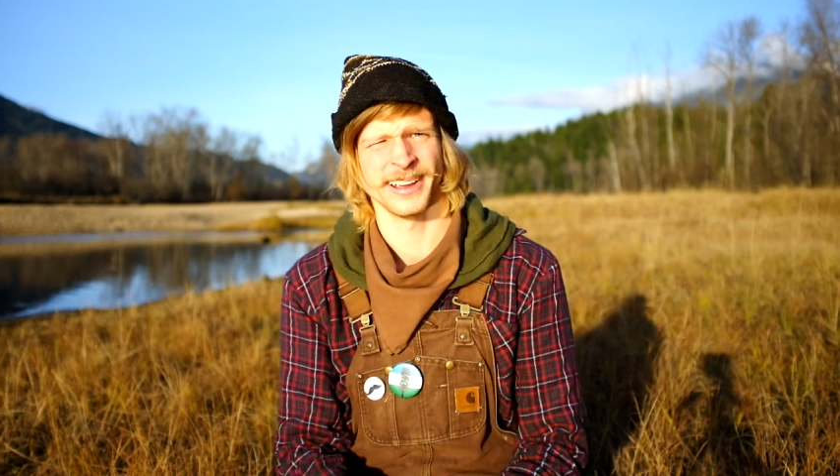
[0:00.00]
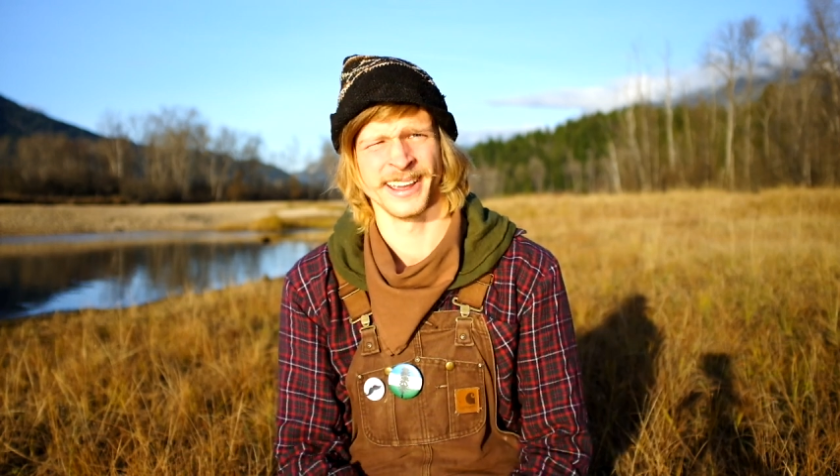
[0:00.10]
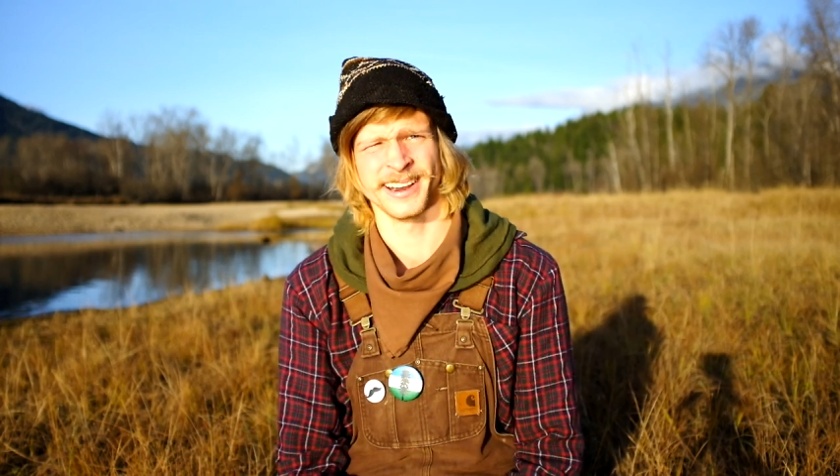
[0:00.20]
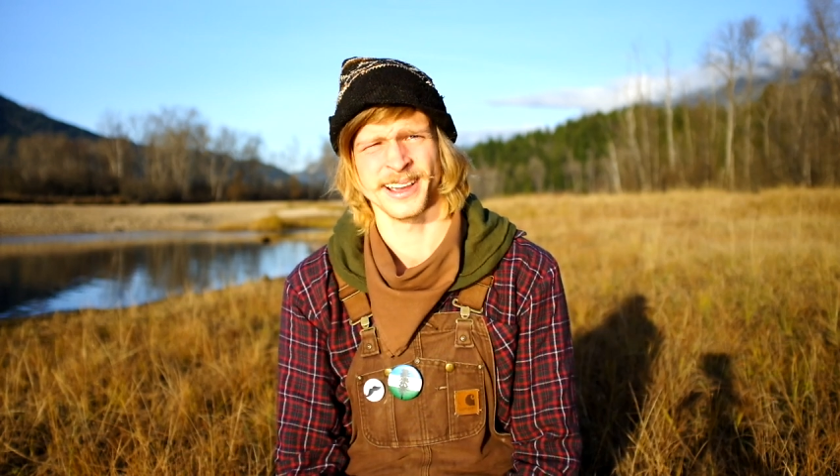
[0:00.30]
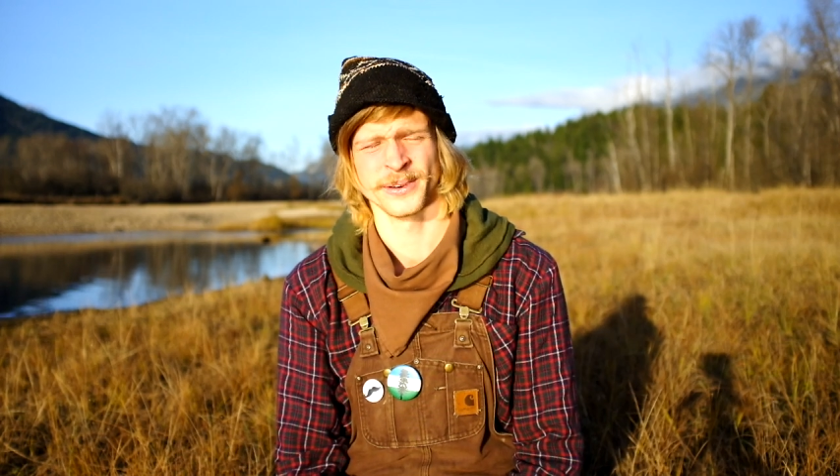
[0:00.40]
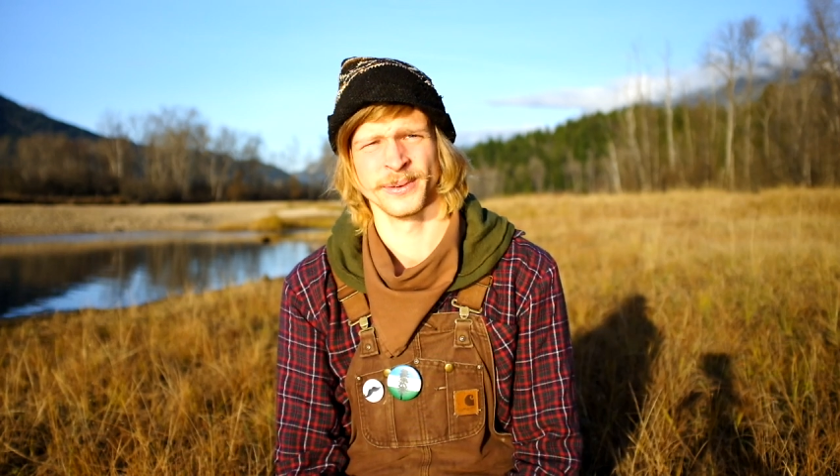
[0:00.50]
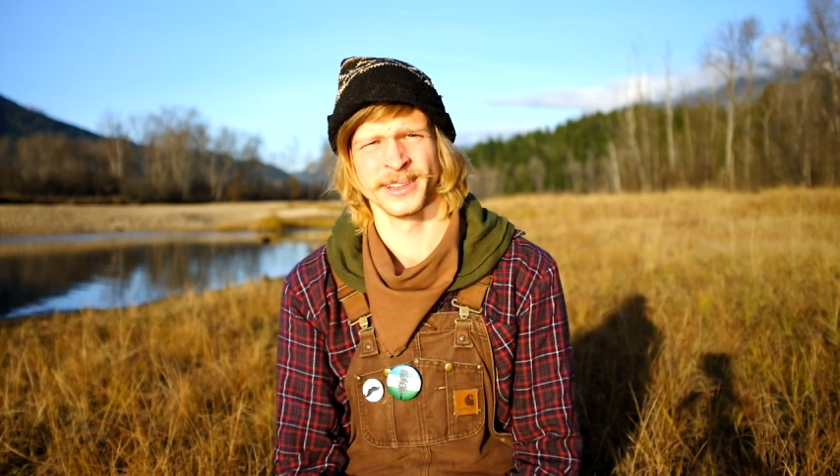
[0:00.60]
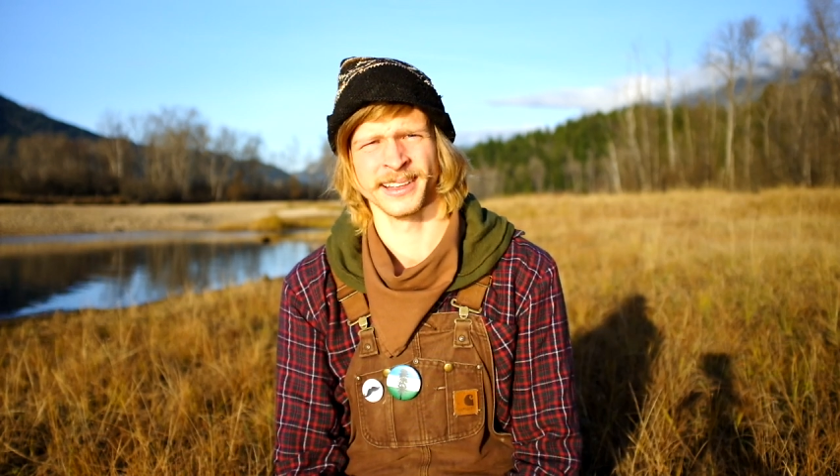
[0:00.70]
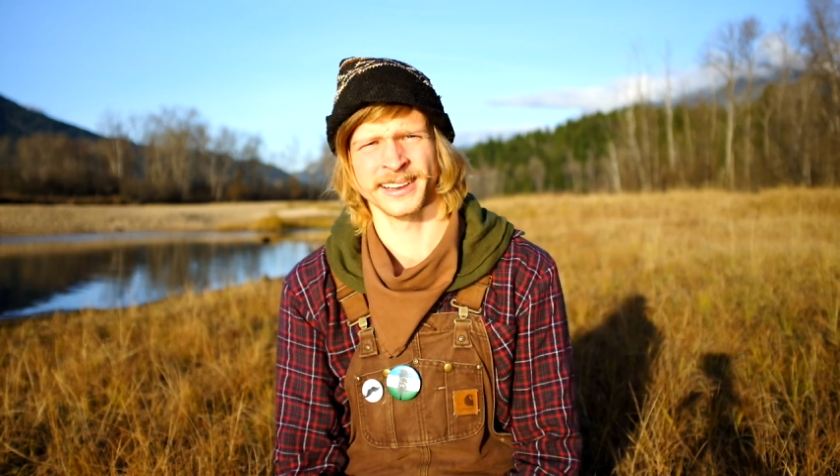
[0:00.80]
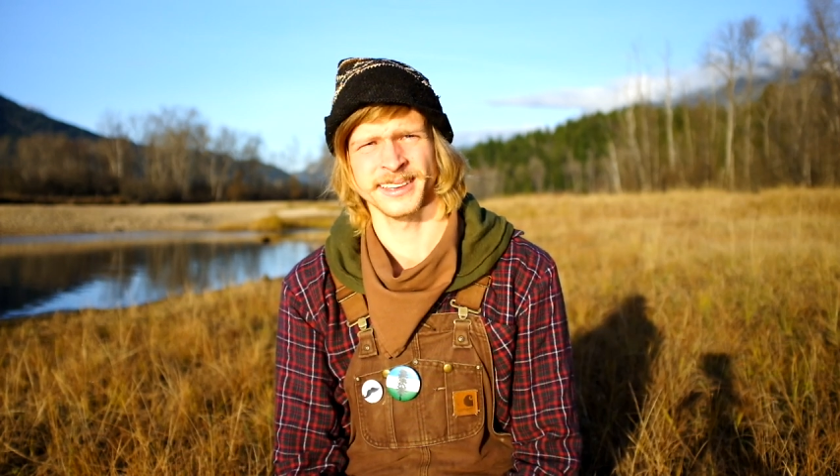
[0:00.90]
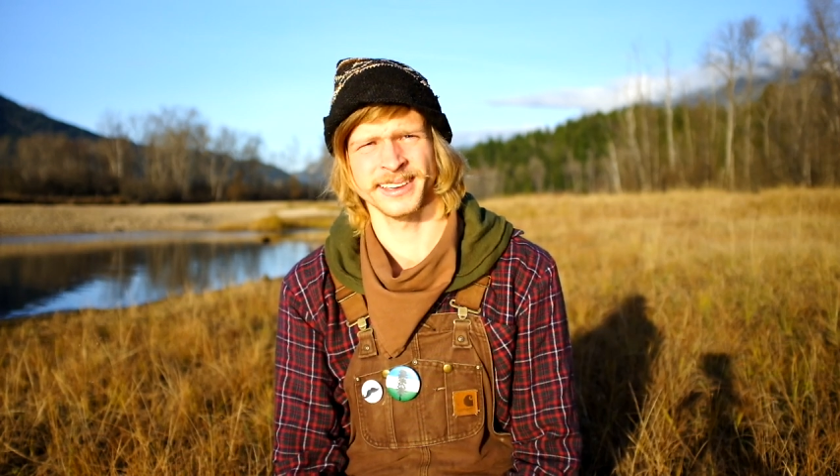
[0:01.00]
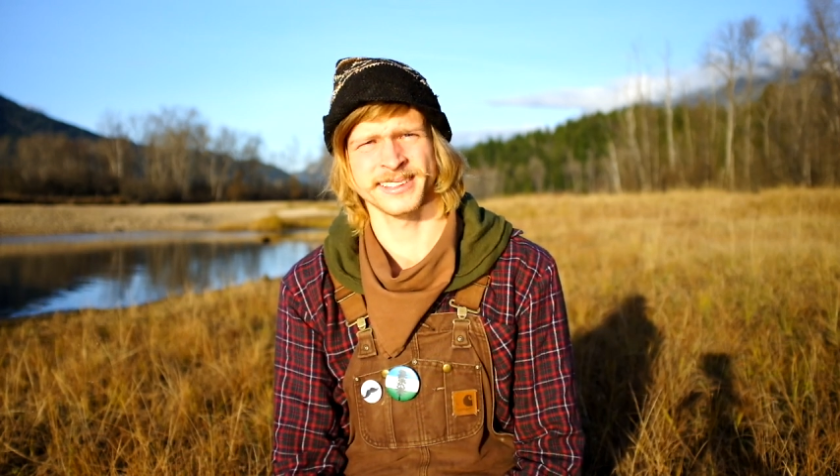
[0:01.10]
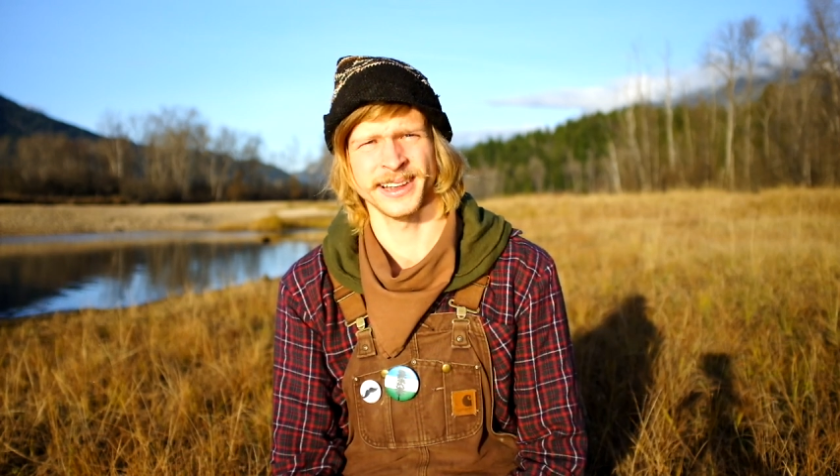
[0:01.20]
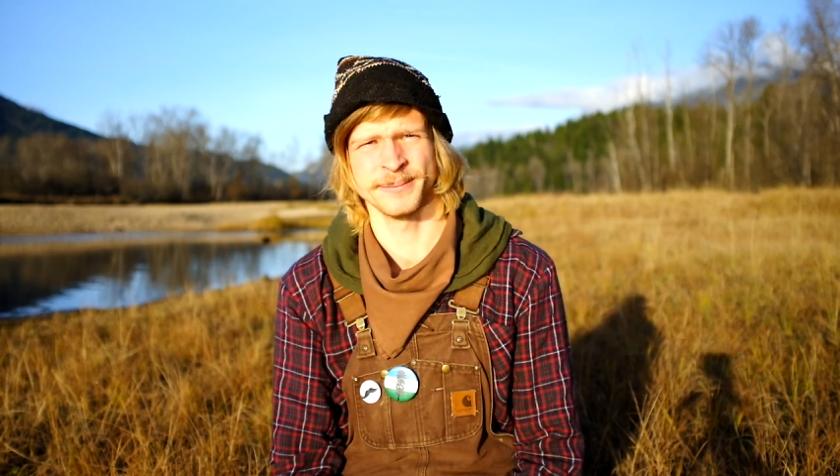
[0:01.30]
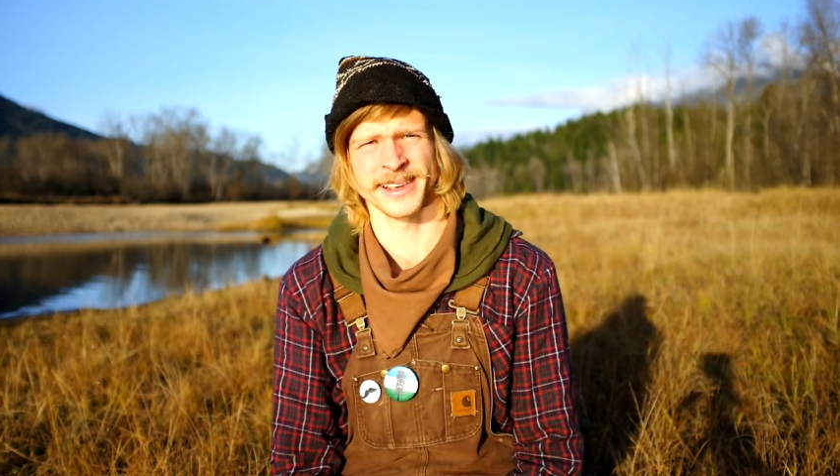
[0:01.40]
and I would really like to
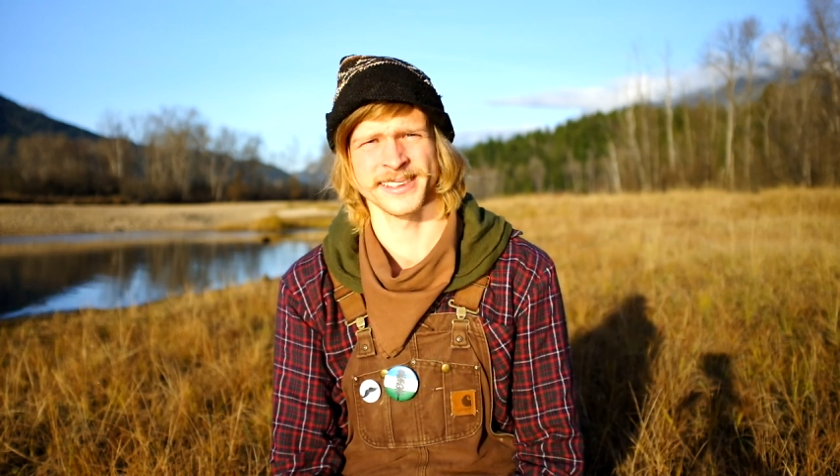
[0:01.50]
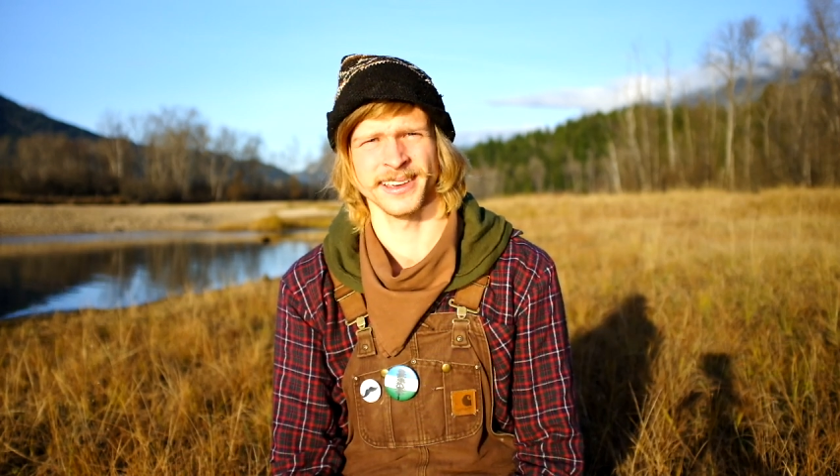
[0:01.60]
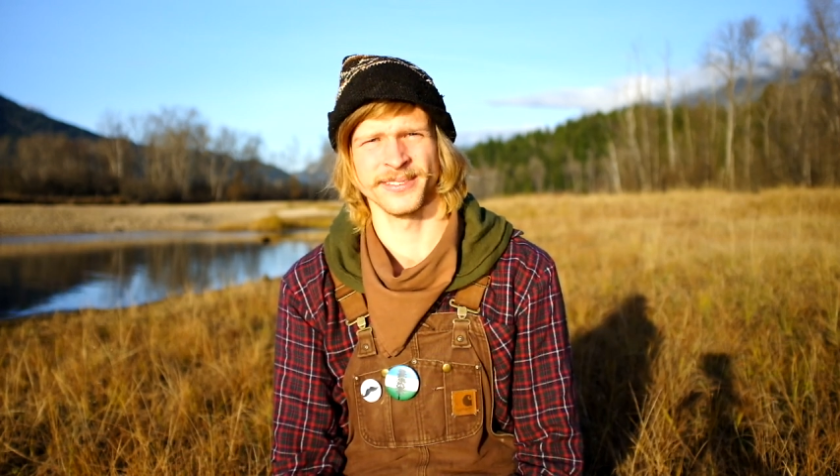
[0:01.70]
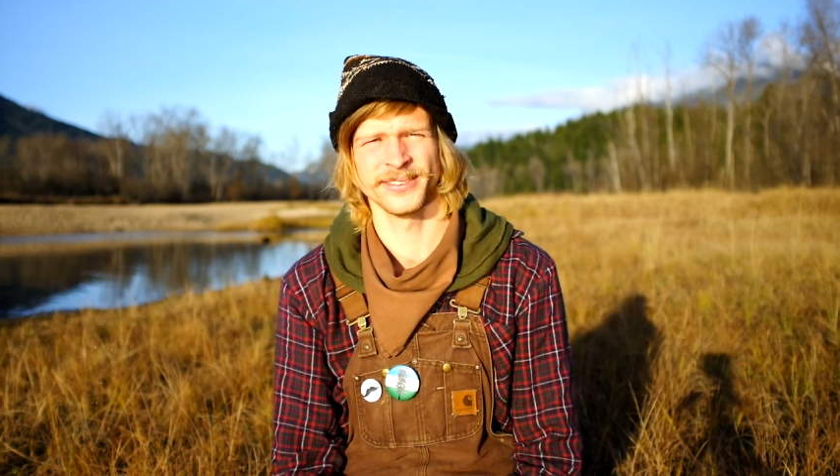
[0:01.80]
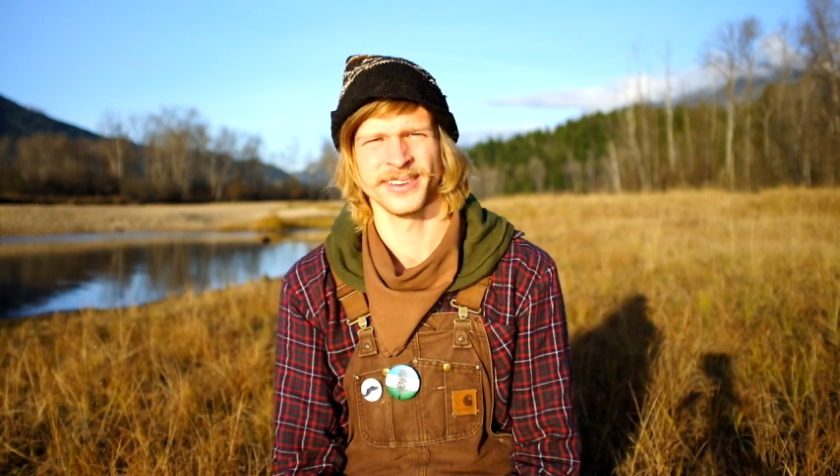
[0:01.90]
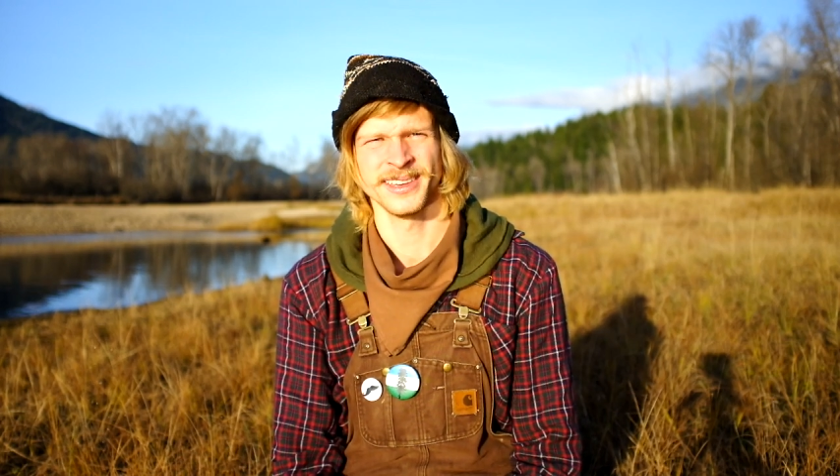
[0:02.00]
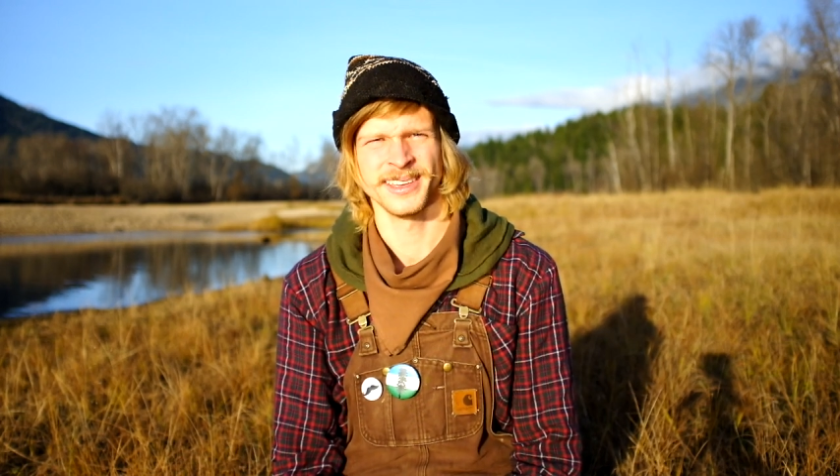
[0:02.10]
extend myself